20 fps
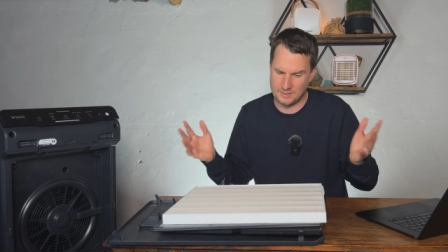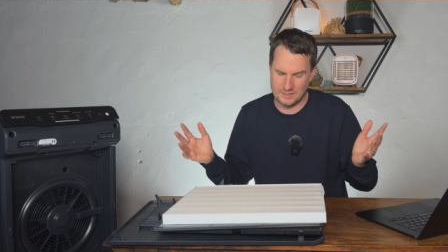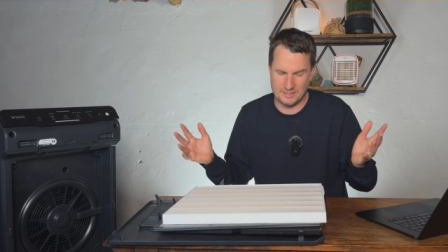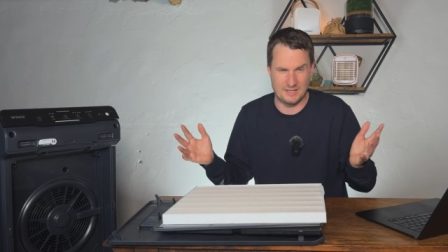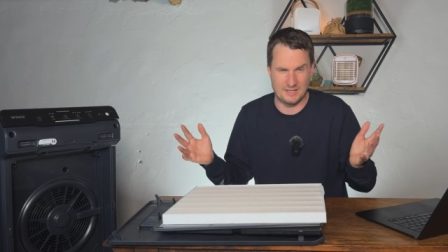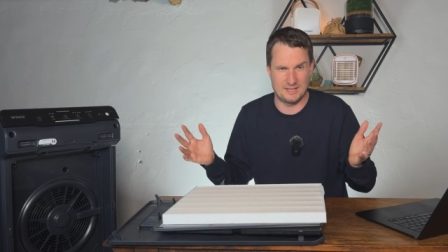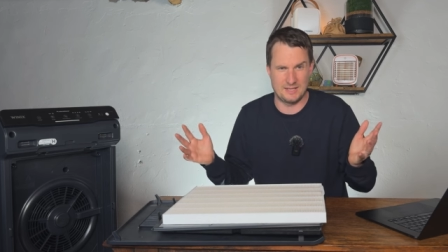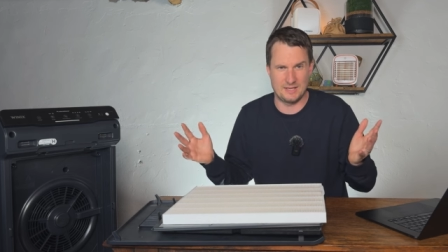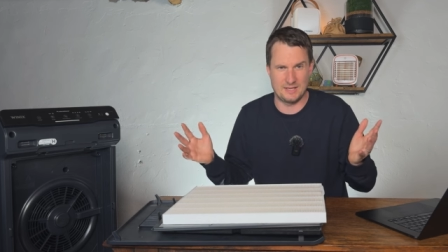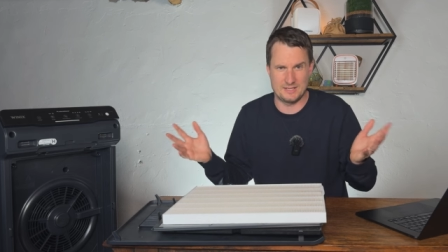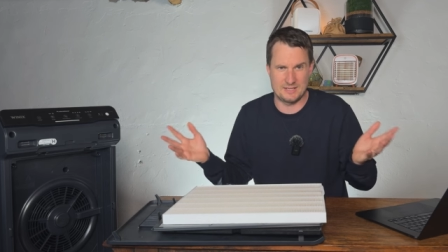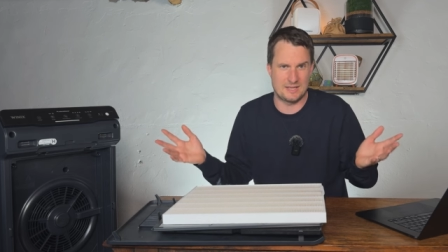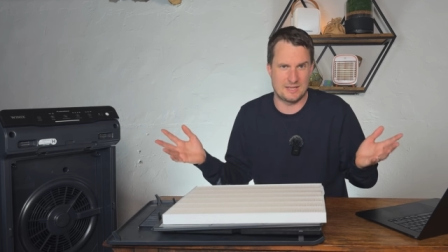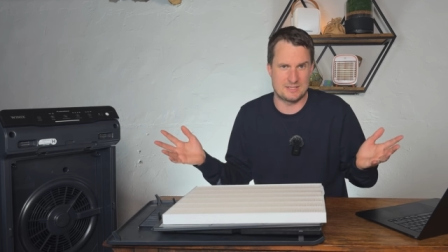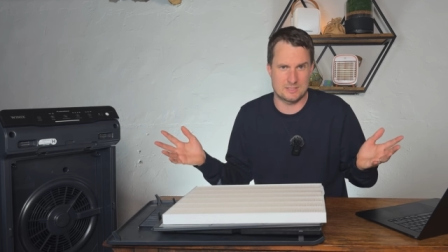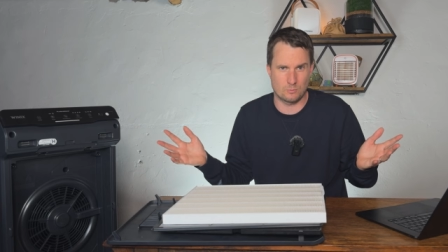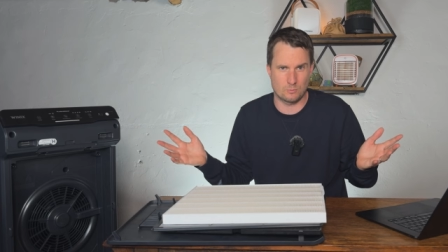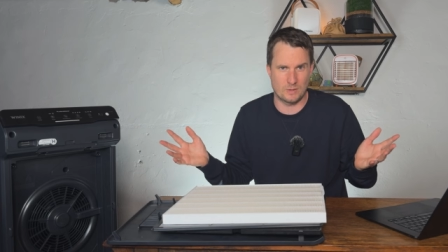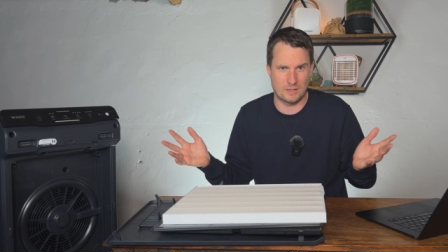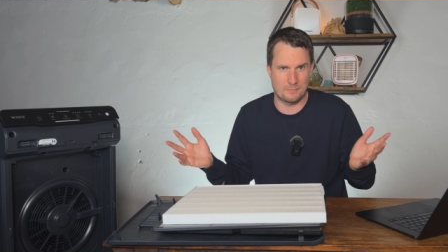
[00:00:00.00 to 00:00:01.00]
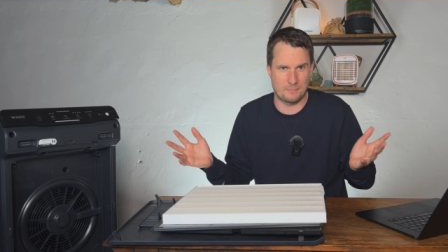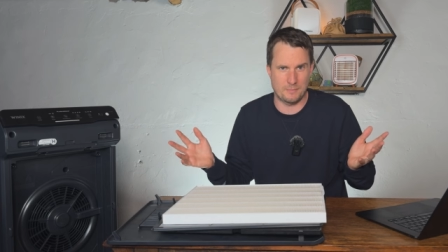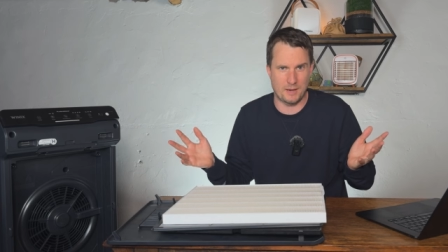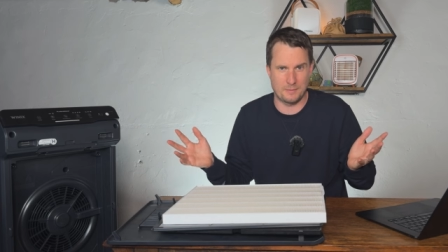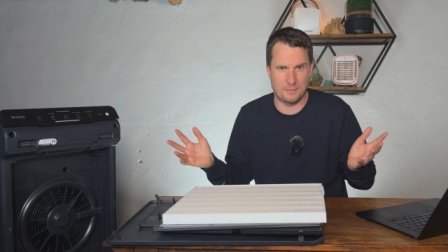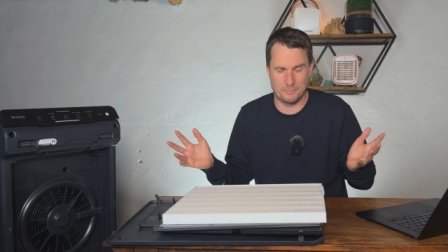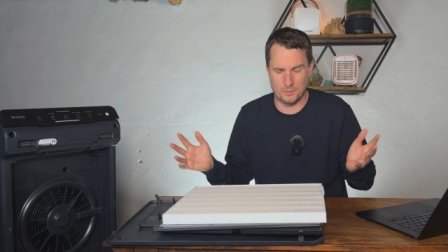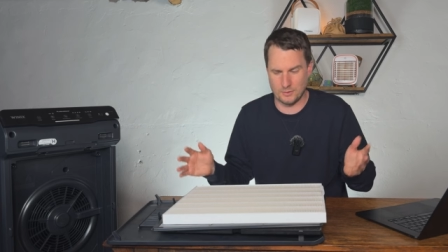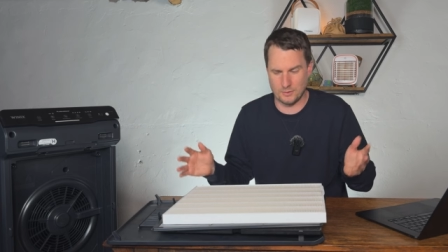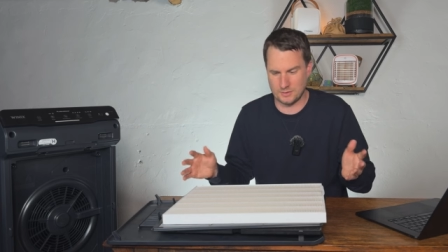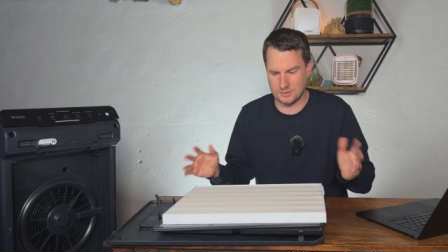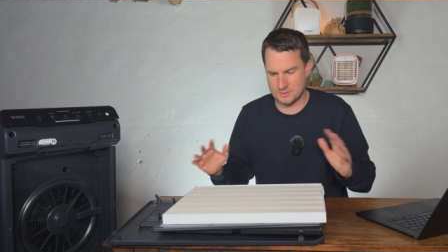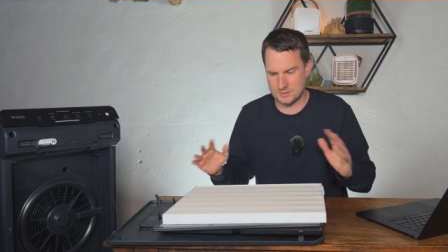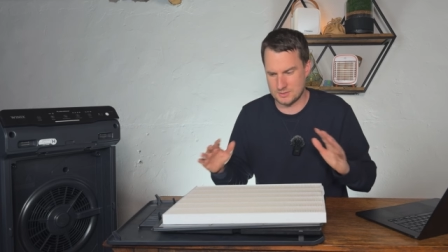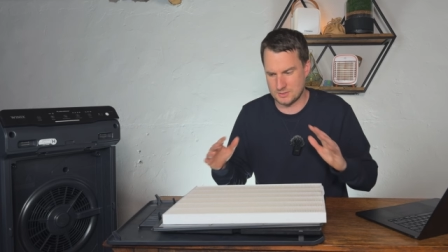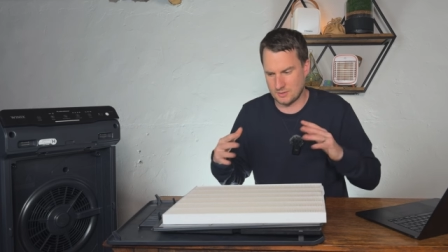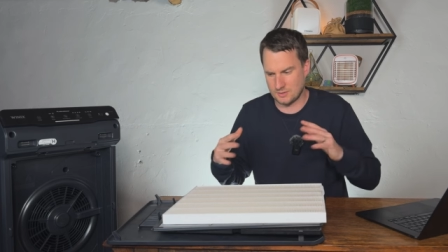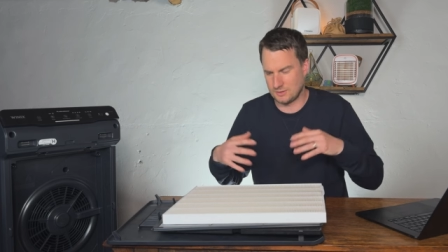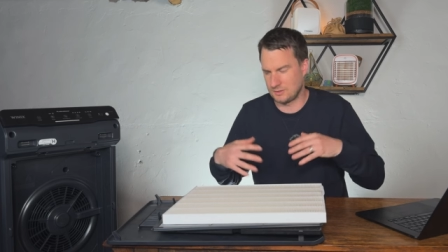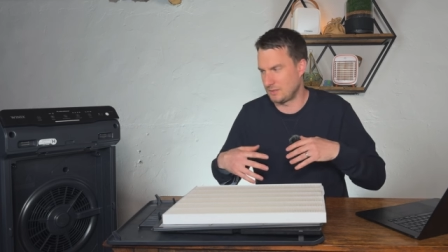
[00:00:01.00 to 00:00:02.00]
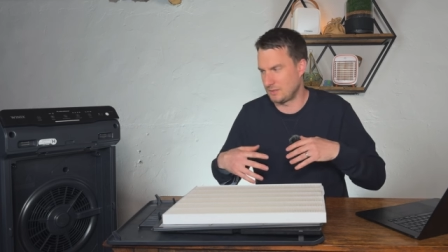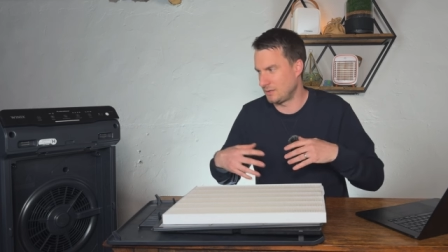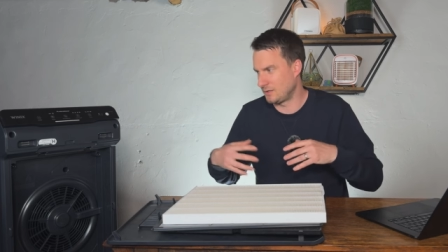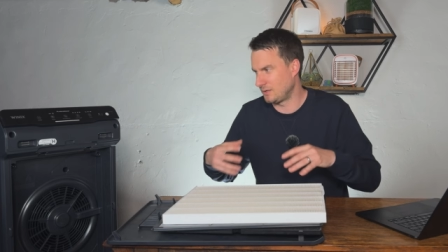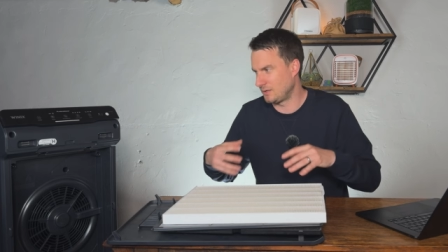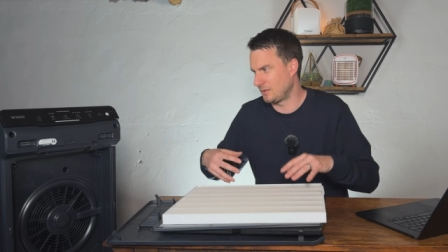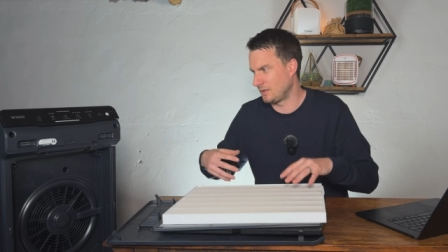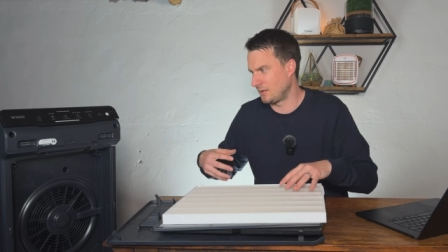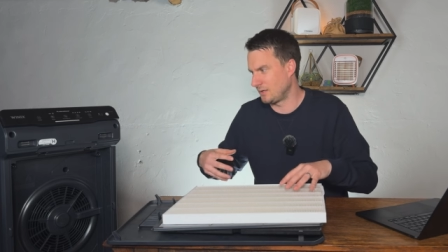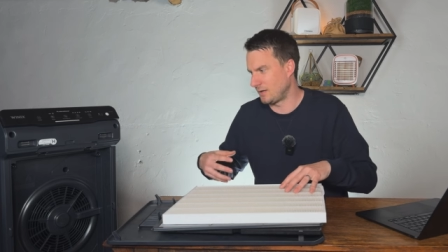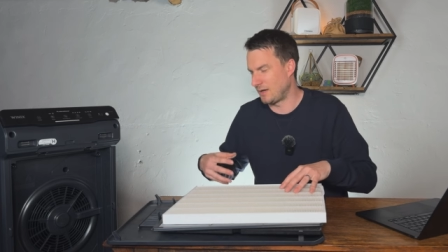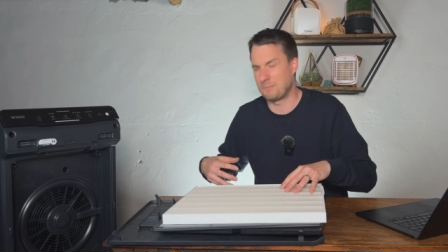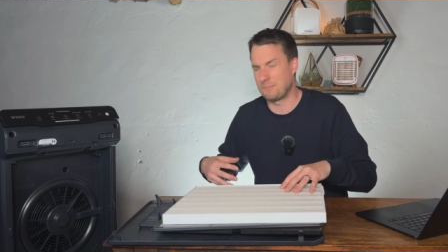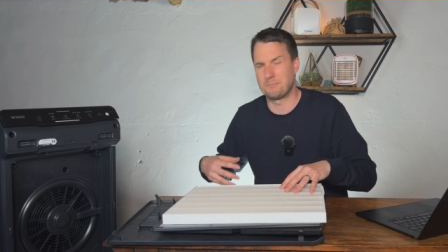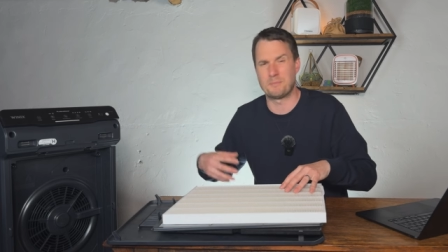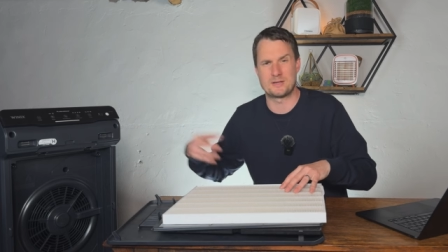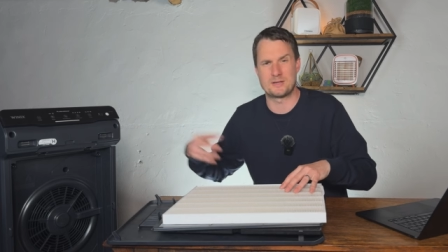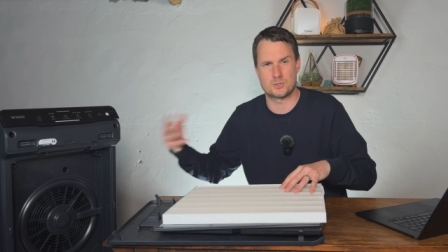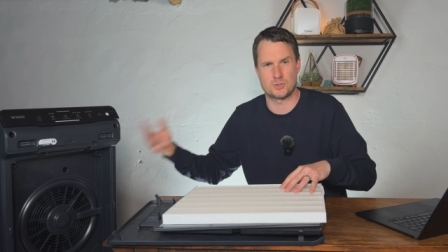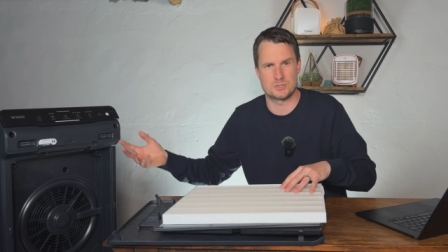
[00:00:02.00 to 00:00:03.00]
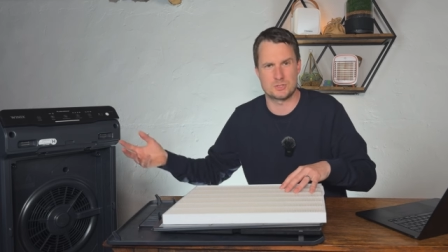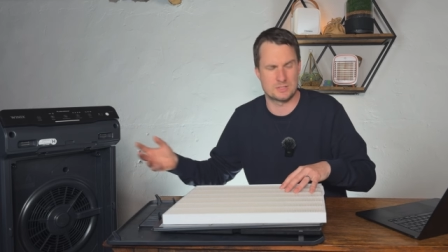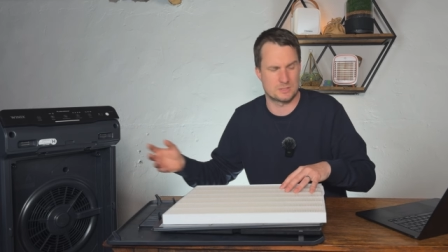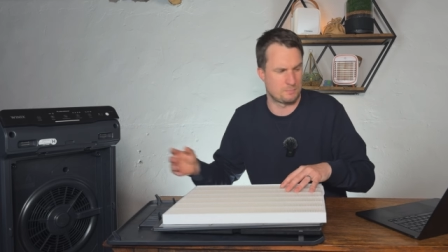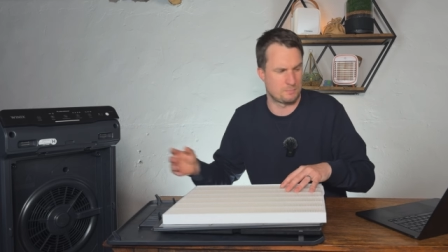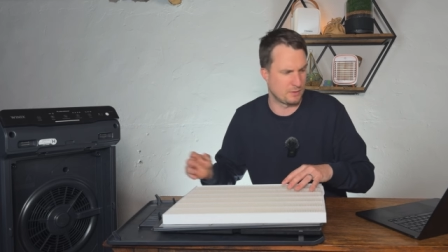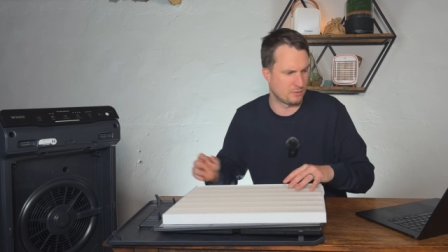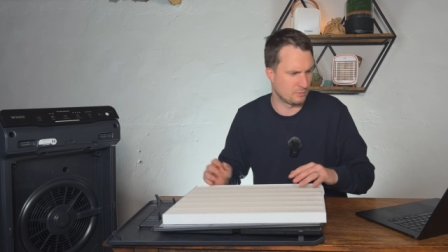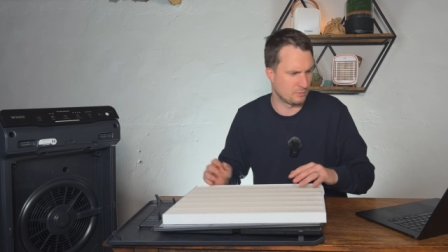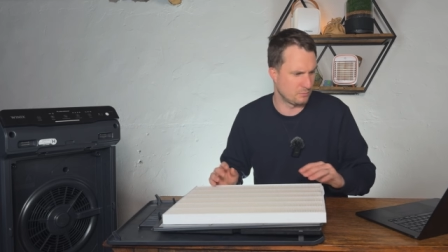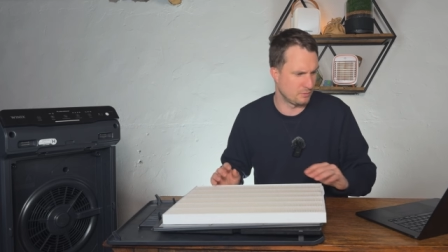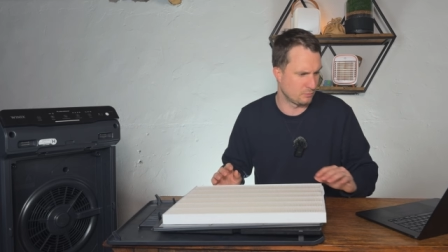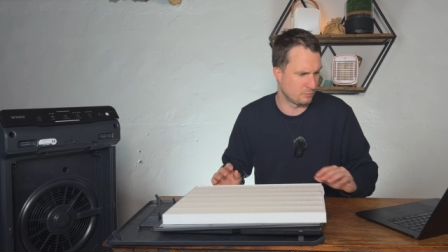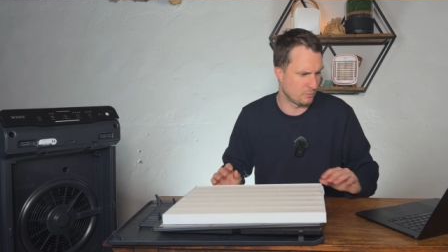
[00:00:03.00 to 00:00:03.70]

it, it's a win in my book and certainly uh, my trust is building with